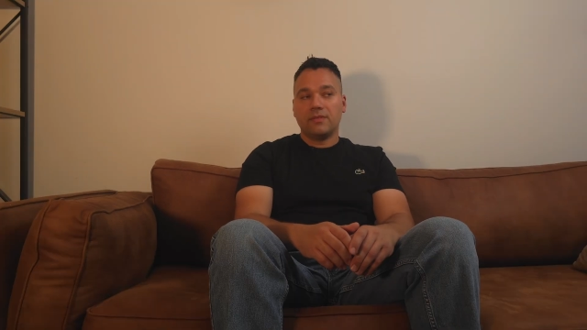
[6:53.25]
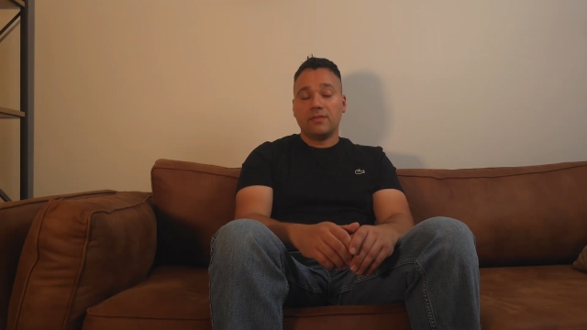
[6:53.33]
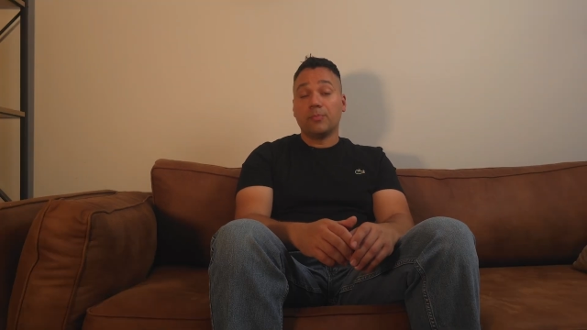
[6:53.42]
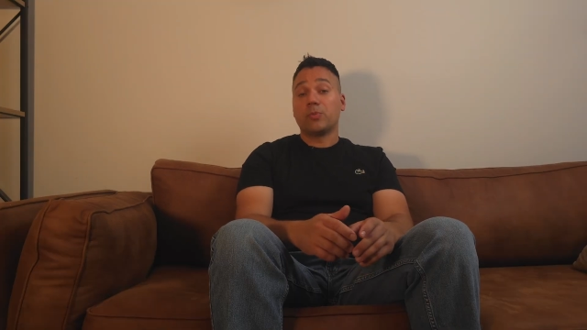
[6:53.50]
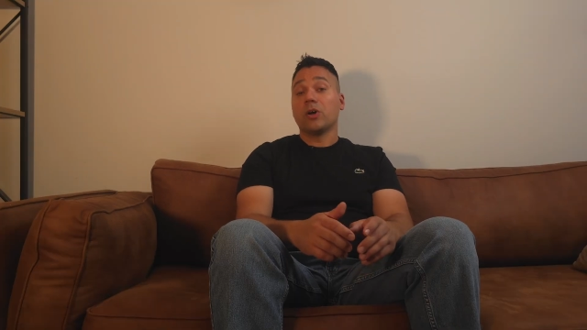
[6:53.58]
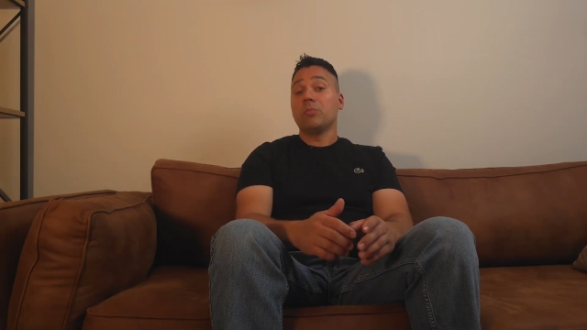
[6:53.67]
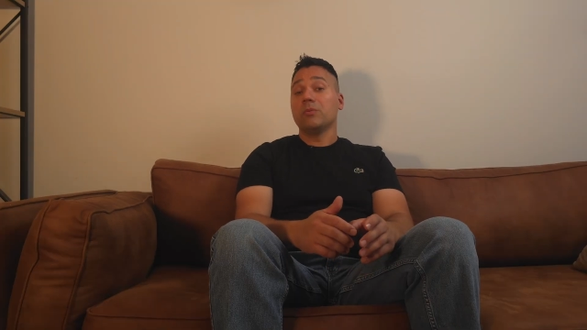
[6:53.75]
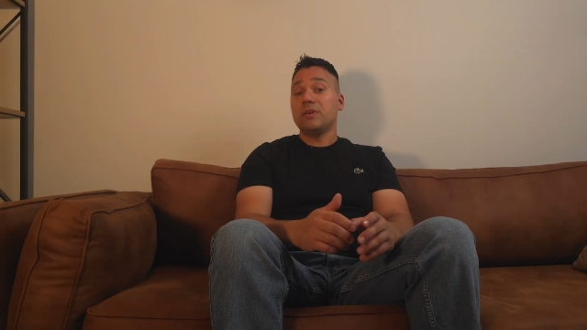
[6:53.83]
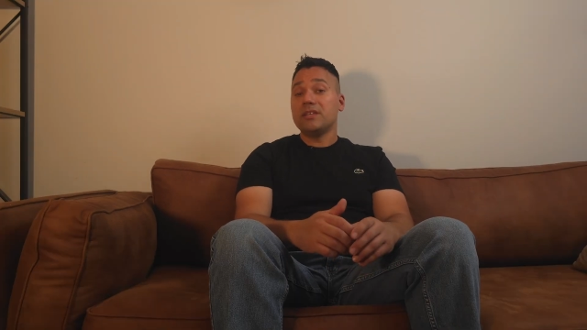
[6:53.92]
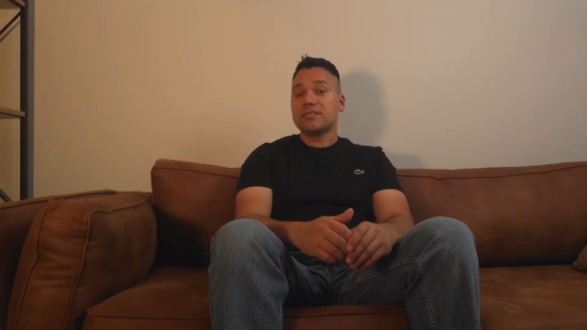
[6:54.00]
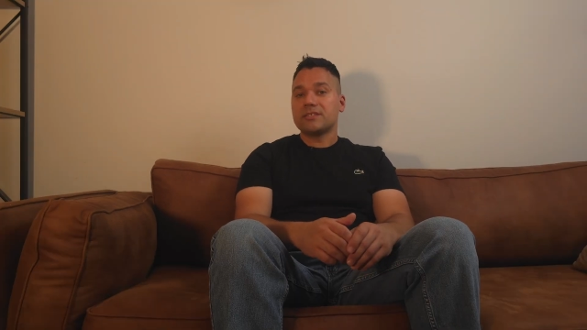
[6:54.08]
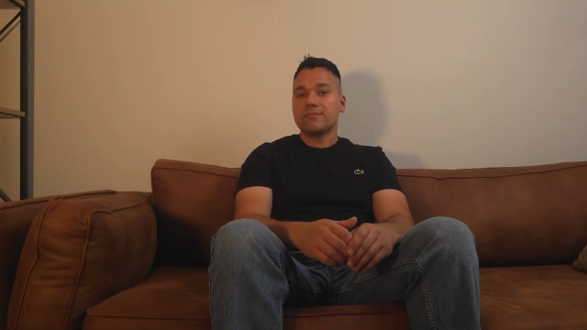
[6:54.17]
The problem
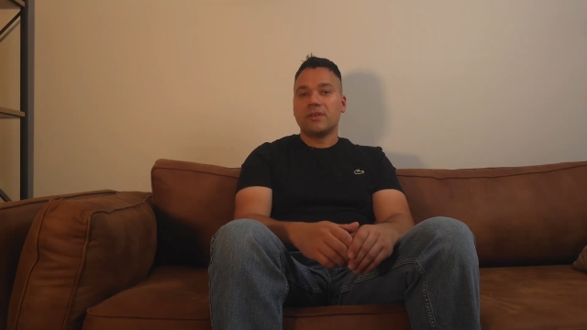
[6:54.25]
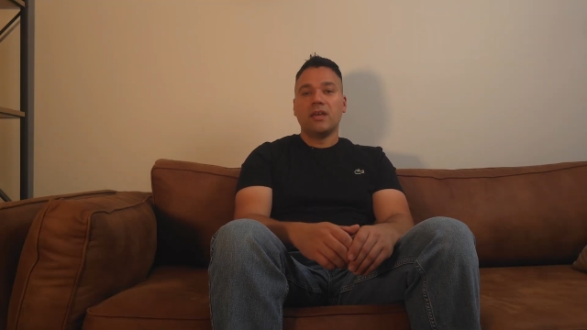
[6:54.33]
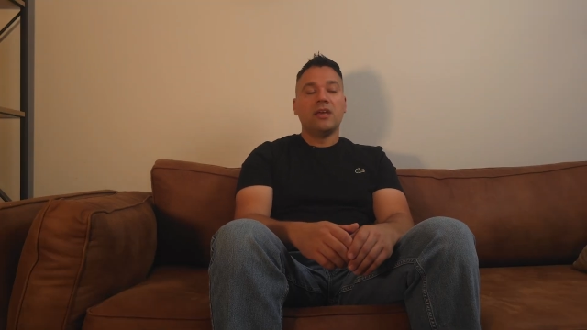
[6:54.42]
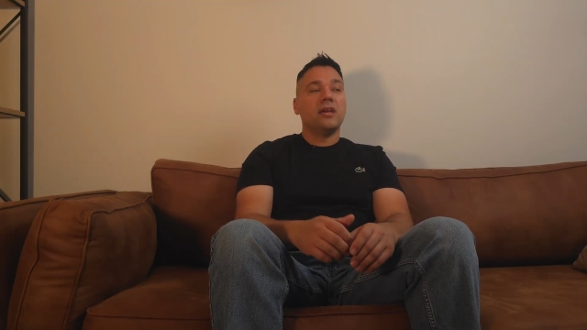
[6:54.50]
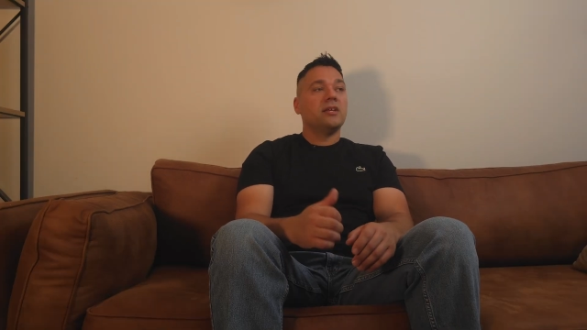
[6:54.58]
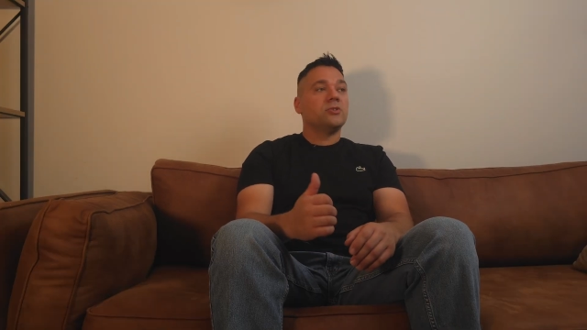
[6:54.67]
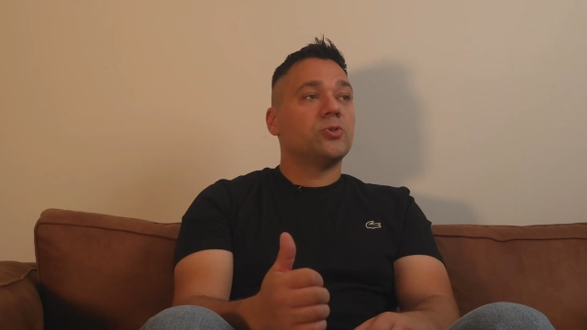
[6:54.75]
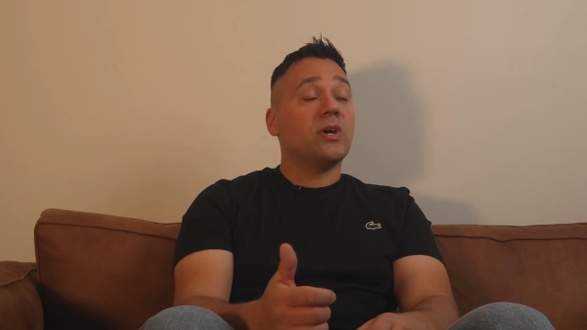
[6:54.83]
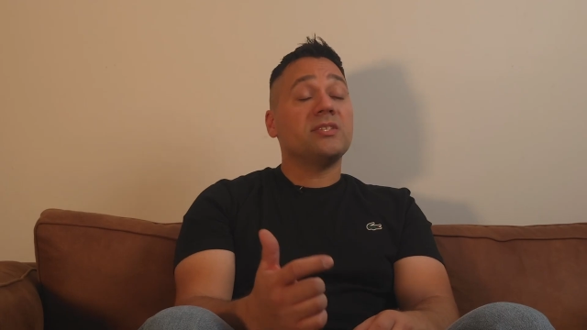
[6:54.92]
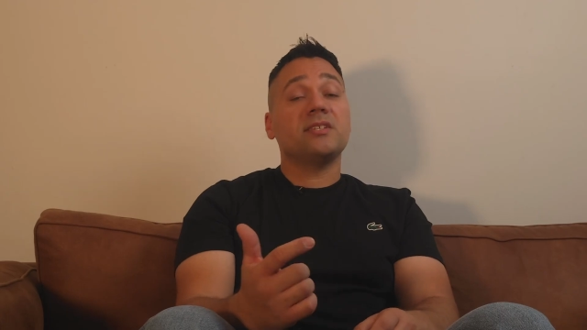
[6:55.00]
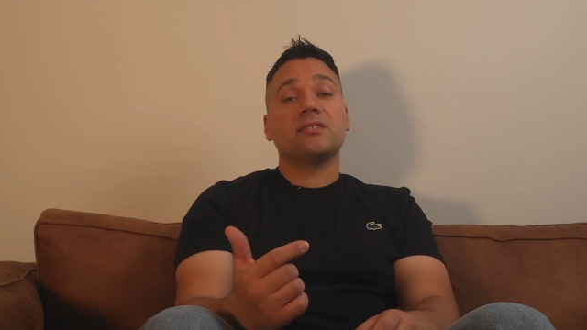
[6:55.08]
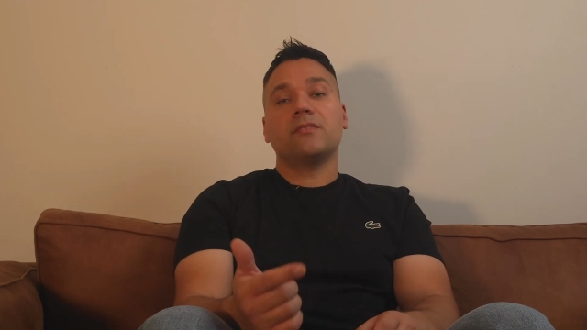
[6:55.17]
is,
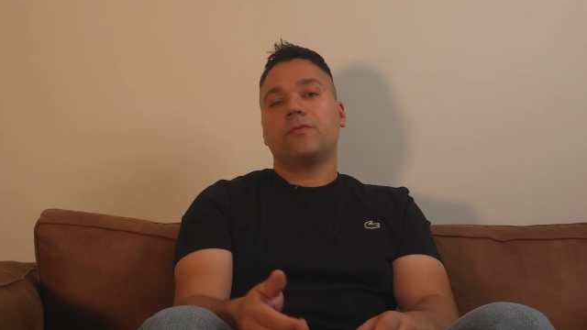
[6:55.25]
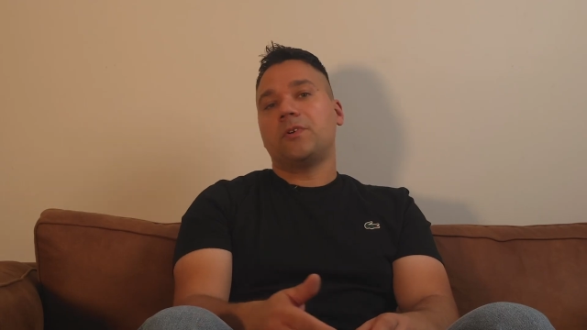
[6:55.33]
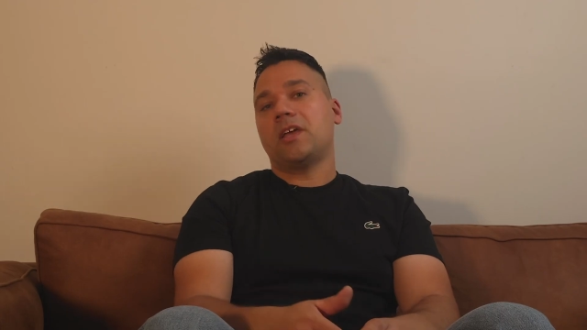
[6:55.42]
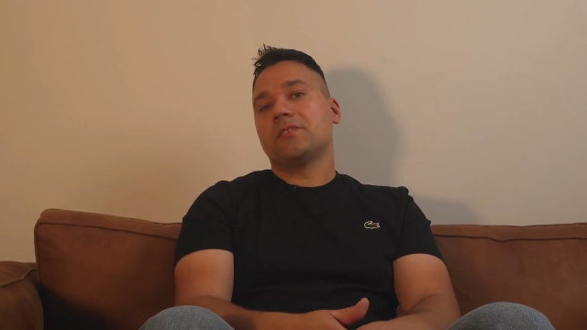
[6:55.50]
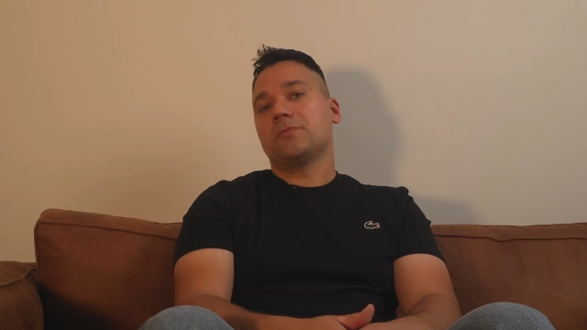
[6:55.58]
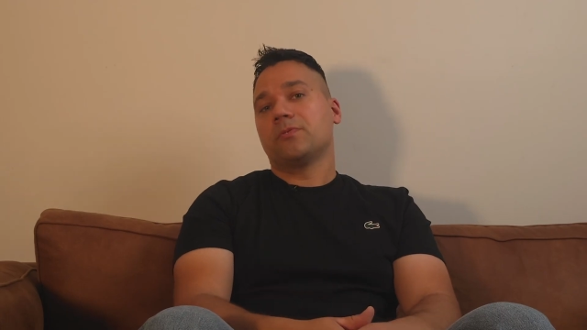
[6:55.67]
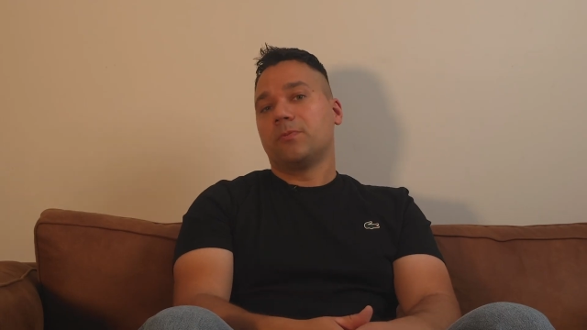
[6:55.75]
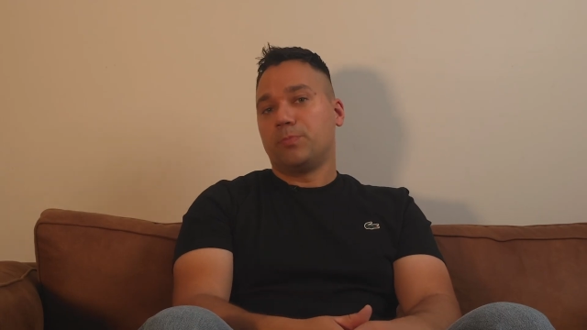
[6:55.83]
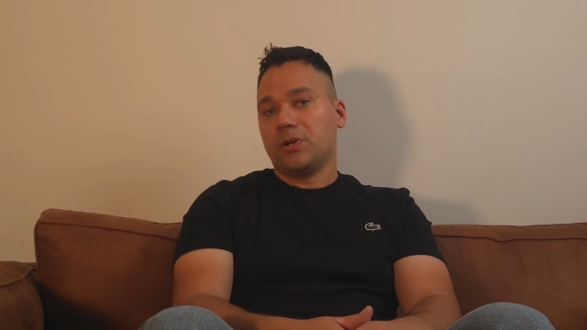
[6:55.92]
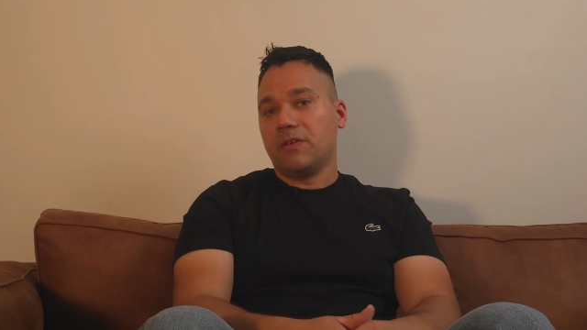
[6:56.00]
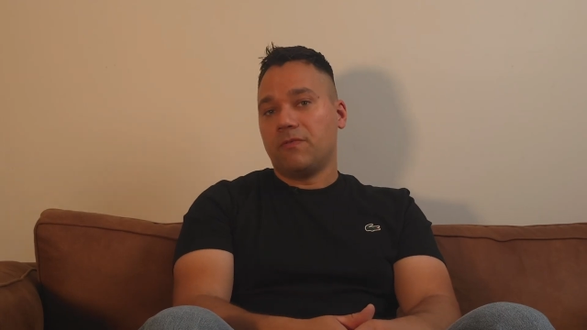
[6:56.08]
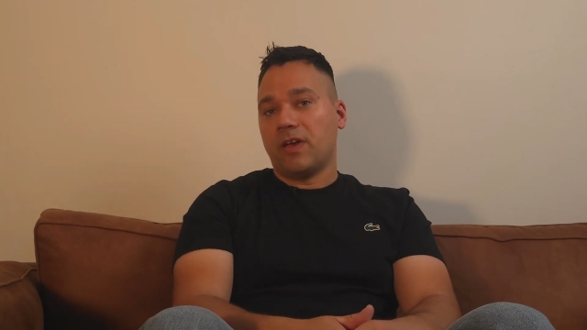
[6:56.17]
trusses in phase with
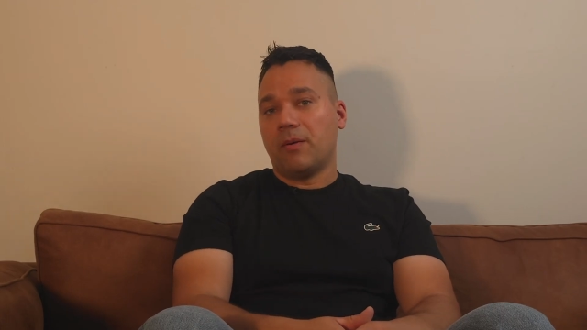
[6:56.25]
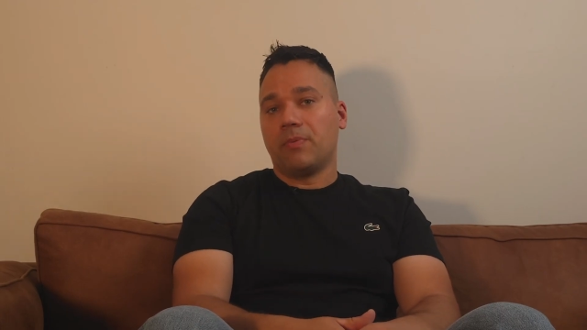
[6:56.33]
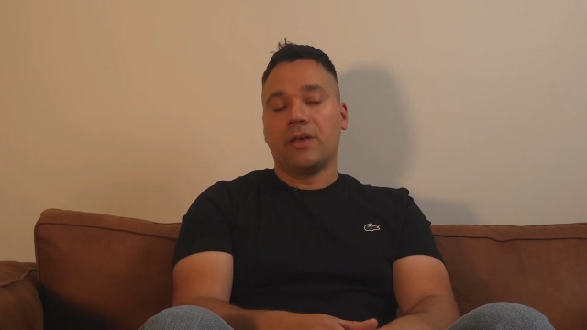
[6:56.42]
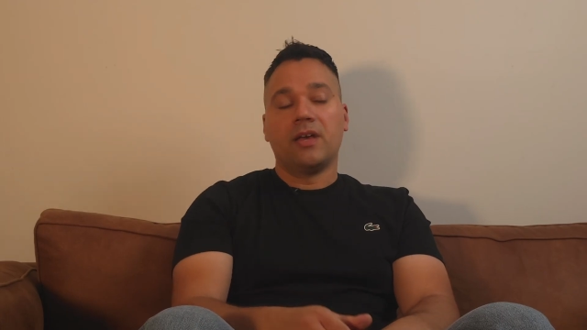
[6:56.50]
prefab